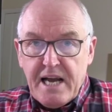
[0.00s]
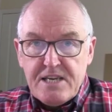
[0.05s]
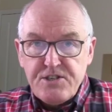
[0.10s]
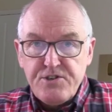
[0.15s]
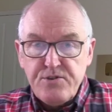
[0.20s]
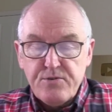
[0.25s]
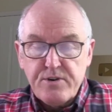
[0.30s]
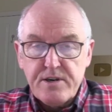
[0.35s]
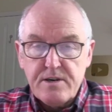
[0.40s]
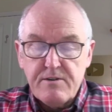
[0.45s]
as
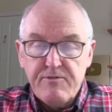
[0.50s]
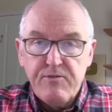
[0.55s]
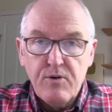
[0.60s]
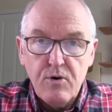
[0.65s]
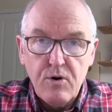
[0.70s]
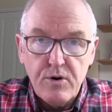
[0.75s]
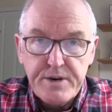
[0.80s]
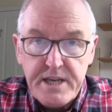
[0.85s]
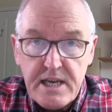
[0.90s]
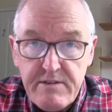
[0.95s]
you can
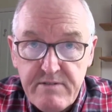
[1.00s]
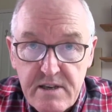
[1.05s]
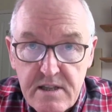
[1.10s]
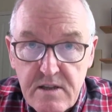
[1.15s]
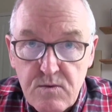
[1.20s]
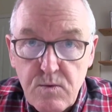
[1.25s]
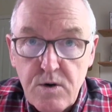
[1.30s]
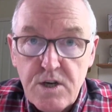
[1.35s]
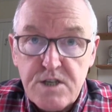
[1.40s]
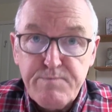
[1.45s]
afford, even at
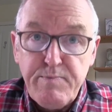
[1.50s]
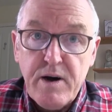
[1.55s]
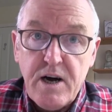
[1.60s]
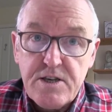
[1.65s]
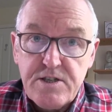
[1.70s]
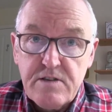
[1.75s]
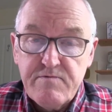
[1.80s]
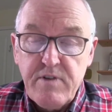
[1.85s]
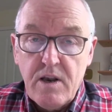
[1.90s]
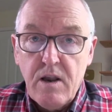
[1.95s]
the worst
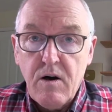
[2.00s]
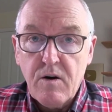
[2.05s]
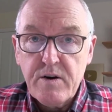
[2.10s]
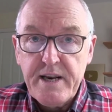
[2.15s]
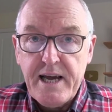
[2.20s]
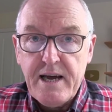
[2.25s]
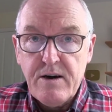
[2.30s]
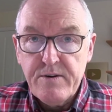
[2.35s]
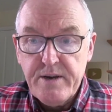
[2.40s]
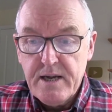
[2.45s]
parts of the
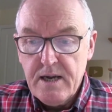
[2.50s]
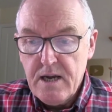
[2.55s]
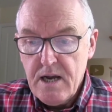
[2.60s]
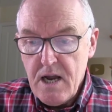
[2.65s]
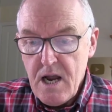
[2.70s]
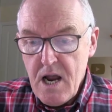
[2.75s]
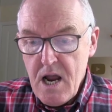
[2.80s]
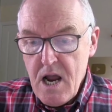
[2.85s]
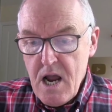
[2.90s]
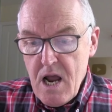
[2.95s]
lockdown,
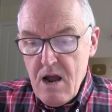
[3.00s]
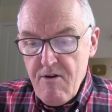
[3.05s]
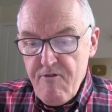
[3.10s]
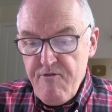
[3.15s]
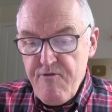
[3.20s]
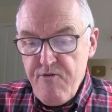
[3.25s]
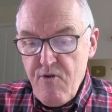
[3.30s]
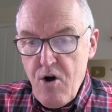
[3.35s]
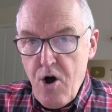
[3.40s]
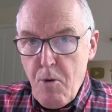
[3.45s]

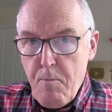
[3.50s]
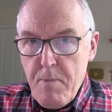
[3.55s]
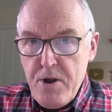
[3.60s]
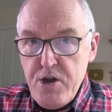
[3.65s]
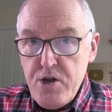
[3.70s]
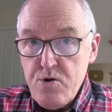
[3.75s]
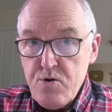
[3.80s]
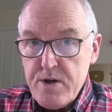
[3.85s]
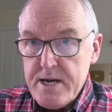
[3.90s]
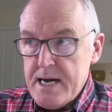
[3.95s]
from
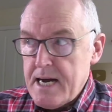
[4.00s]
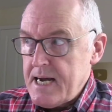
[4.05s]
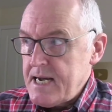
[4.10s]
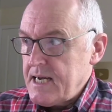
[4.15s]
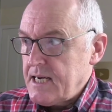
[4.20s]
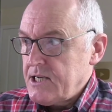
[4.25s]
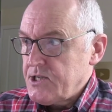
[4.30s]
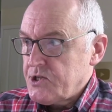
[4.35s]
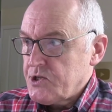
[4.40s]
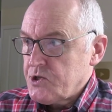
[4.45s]
UK
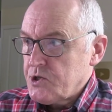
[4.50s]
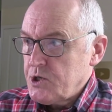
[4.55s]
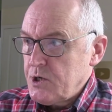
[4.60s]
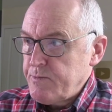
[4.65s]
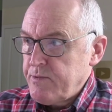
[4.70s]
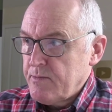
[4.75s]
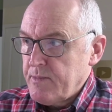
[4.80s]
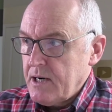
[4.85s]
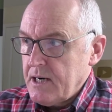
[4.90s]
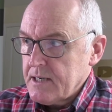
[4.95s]

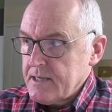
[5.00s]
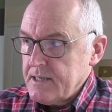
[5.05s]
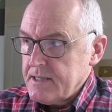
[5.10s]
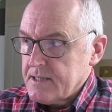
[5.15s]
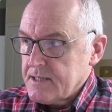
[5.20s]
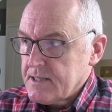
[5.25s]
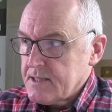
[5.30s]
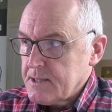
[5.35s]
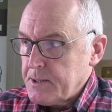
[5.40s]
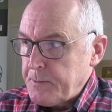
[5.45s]

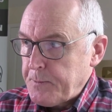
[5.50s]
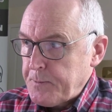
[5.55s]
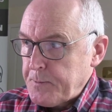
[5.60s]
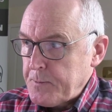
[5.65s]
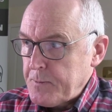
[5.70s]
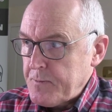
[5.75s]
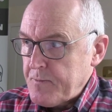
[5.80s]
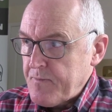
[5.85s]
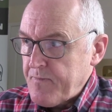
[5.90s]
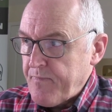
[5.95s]
supermarkets.
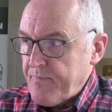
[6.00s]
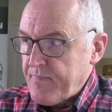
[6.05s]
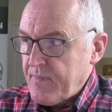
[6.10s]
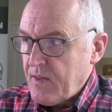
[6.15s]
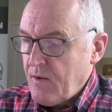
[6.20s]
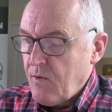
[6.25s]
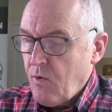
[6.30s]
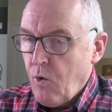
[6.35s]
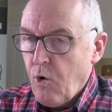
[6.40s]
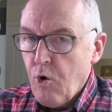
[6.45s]

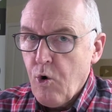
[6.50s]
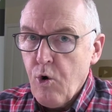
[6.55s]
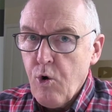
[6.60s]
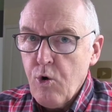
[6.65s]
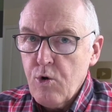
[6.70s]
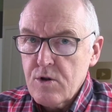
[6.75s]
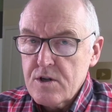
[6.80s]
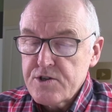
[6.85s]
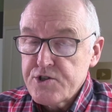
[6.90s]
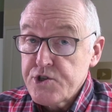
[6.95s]

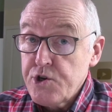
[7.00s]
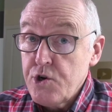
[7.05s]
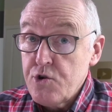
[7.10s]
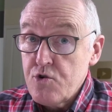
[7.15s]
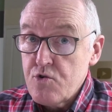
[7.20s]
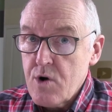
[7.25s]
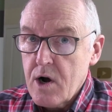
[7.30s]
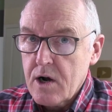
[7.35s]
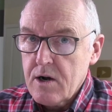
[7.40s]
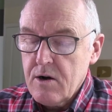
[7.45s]
All
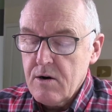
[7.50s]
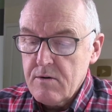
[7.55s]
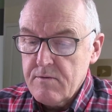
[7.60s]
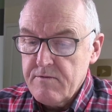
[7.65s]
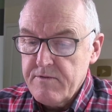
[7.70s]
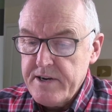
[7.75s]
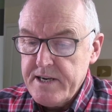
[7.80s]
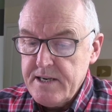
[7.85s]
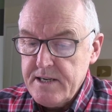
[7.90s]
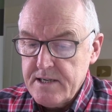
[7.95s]
too
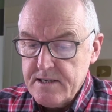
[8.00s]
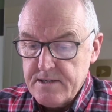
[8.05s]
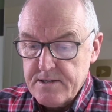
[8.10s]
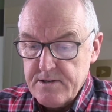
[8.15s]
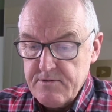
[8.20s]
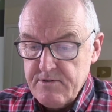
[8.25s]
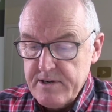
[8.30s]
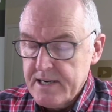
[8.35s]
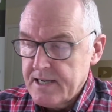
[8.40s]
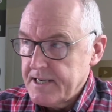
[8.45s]
convenient,
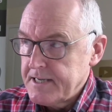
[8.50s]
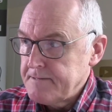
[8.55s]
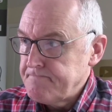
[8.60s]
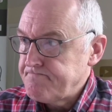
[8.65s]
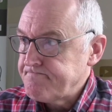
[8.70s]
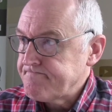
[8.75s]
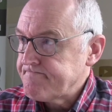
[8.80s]
really.